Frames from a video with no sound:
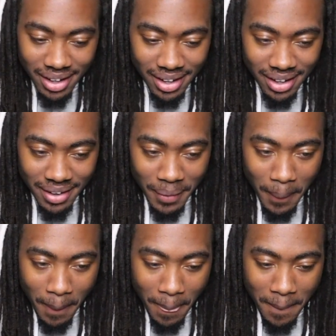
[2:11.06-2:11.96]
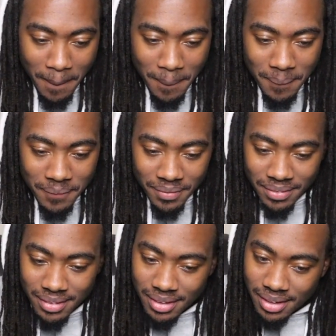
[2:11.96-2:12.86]
Look at all
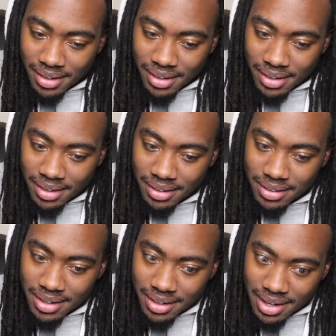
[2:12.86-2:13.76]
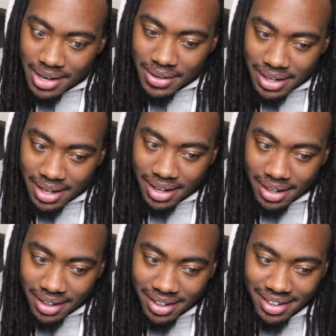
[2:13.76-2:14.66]

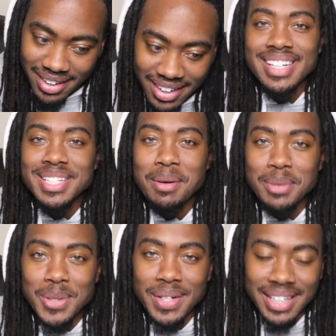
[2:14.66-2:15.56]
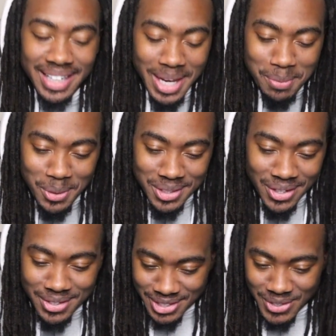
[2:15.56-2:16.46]
that. And some dude in a camo
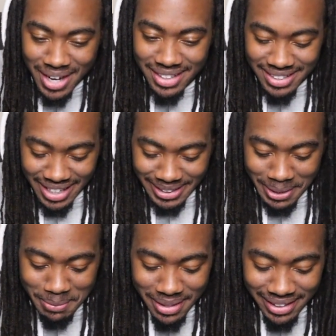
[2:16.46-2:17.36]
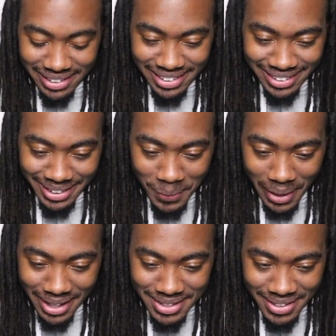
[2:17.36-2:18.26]
shirt just tried to take that money. Look,
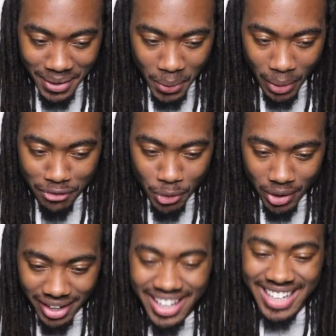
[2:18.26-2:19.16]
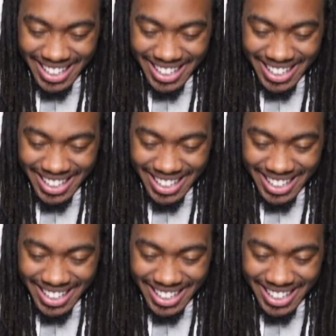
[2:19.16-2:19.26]
watch. Wait for it.